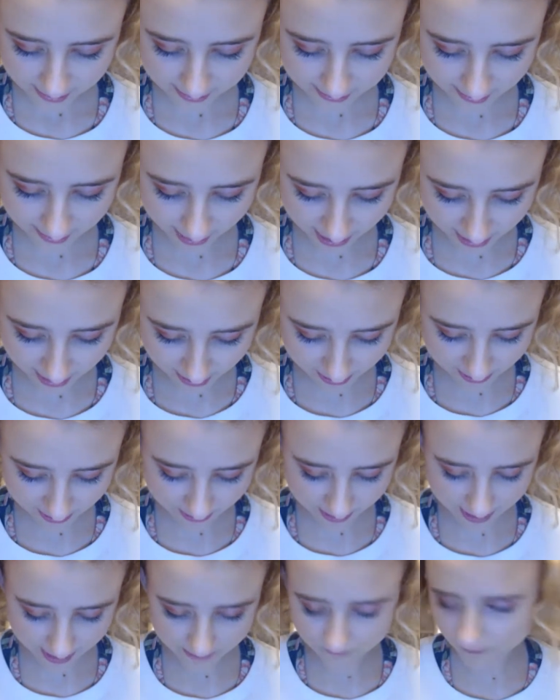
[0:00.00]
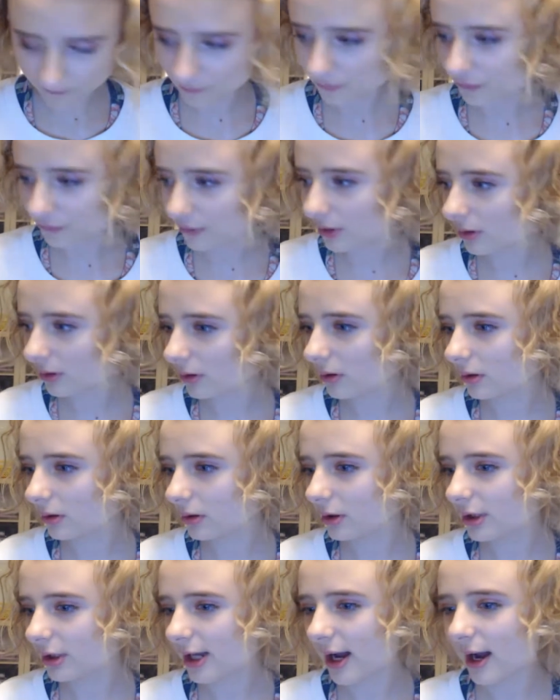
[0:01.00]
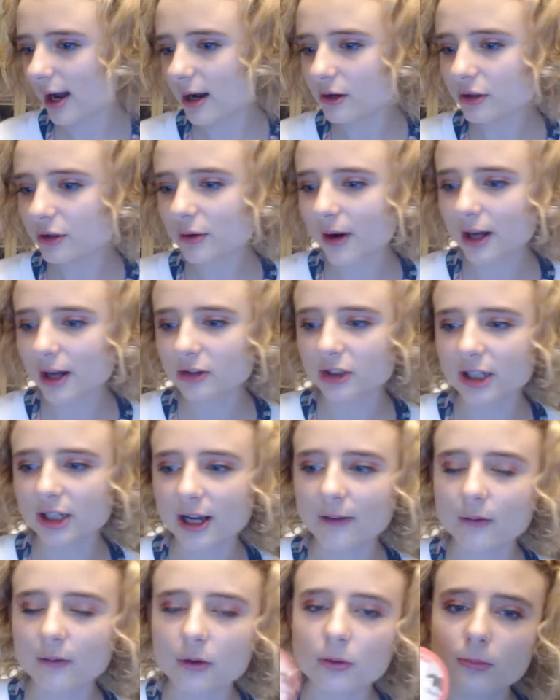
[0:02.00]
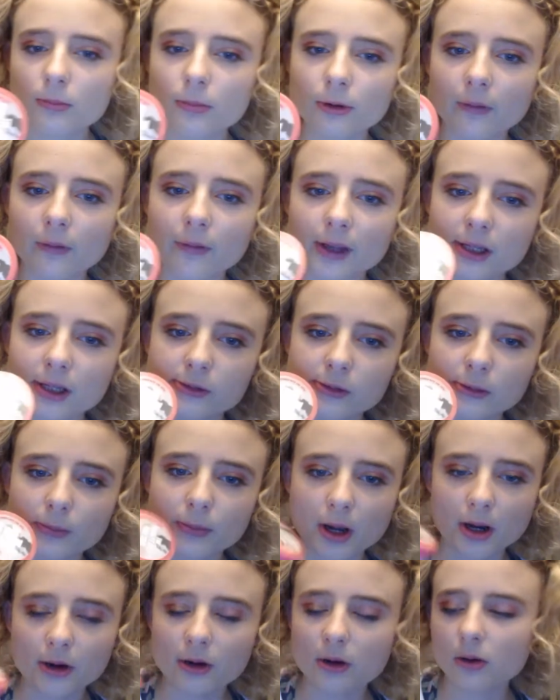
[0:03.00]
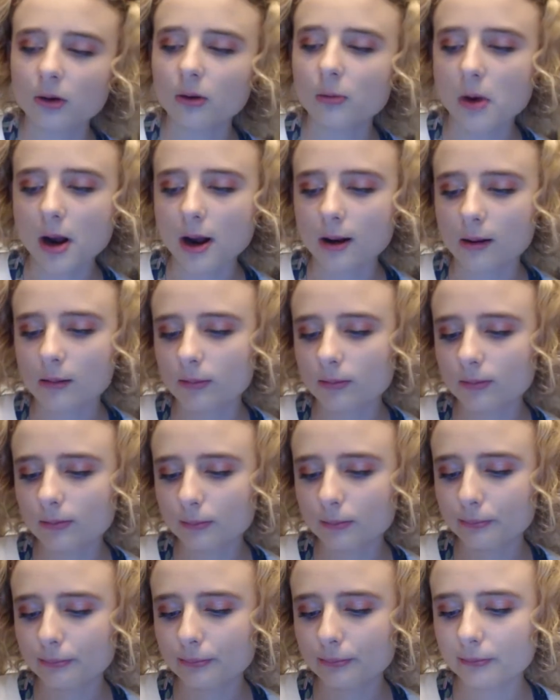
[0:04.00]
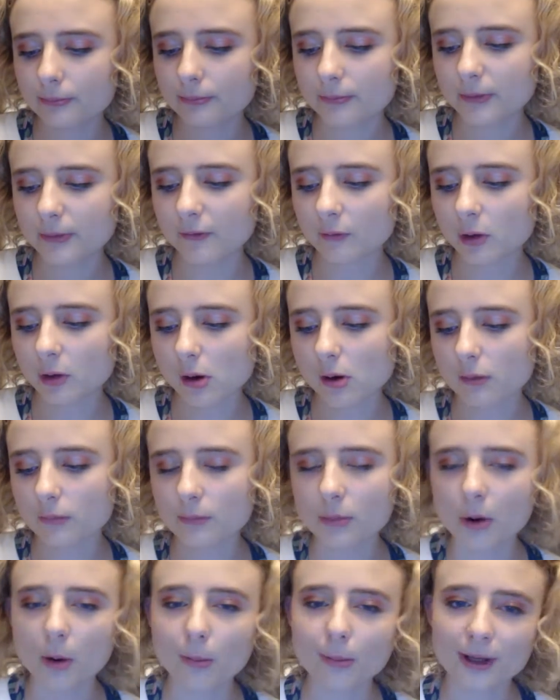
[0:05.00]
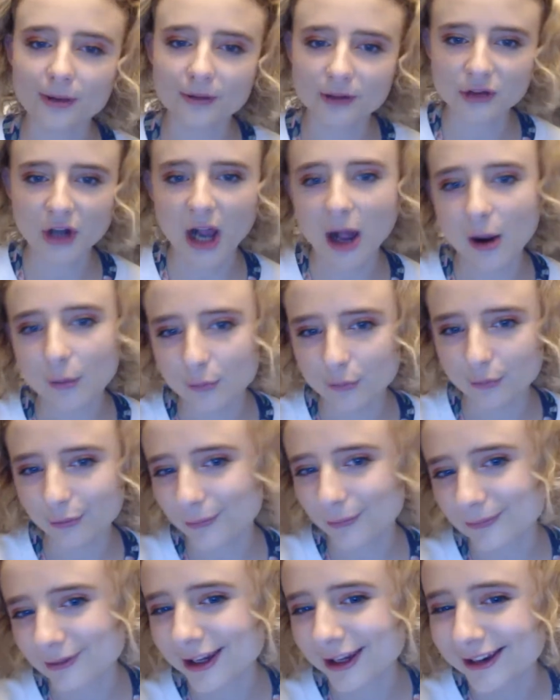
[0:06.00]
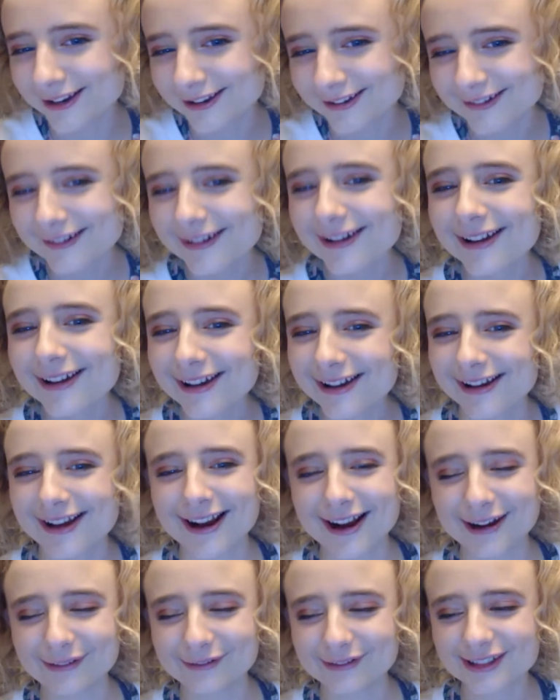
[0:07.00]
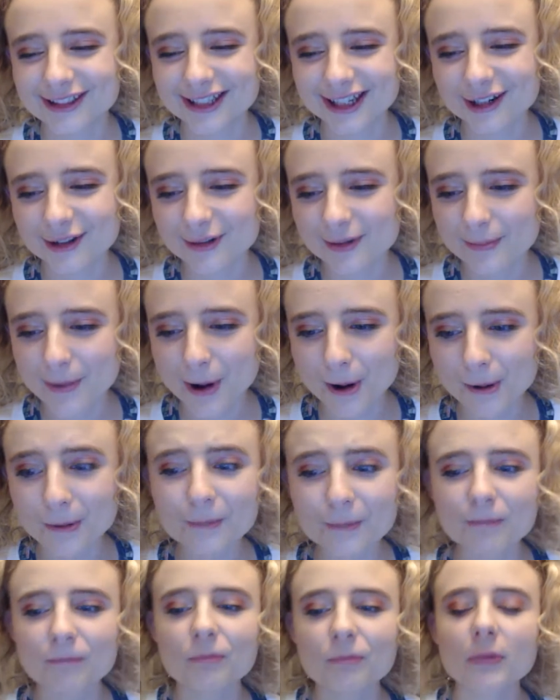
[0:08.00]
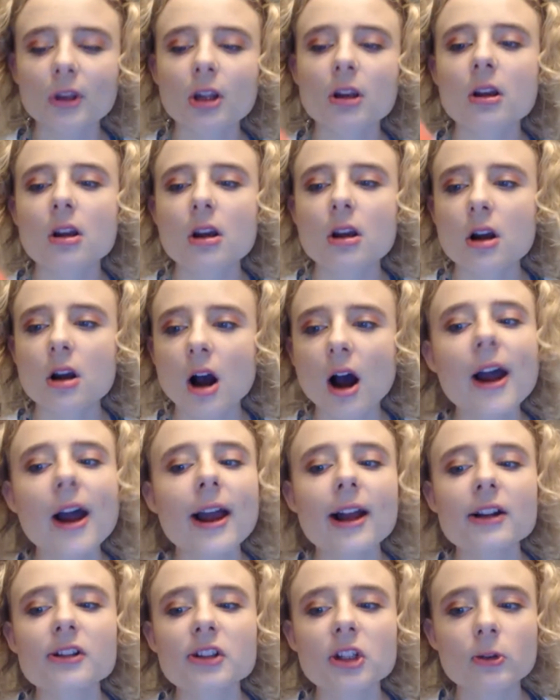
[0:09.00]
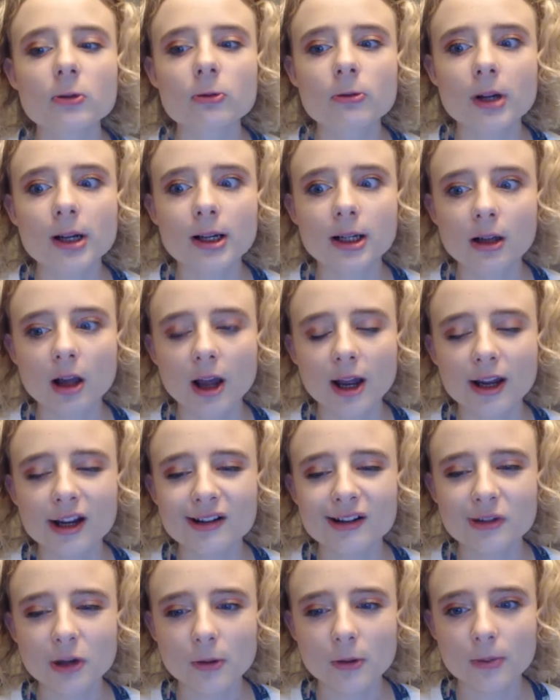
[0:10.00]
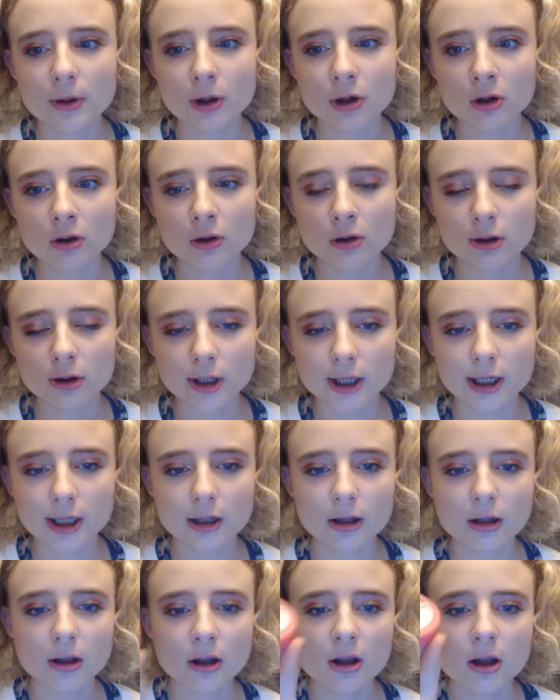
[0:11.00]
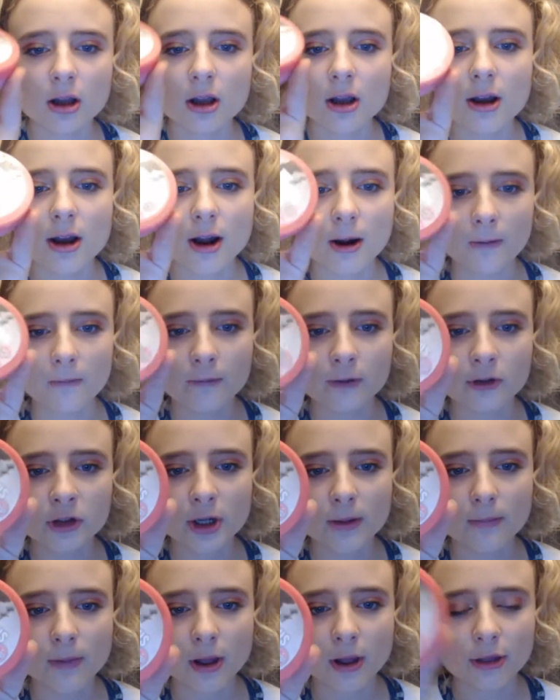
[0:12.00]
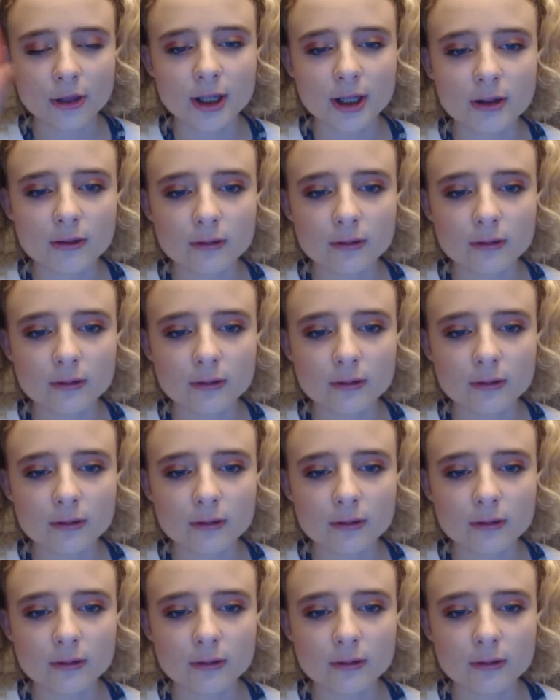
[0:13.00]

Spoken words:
So, I do actually have a number of leaves, but I don't know where they've gone, probably in the shower or something, and I haven't taken them out. I actually really like Soap and Glory, and I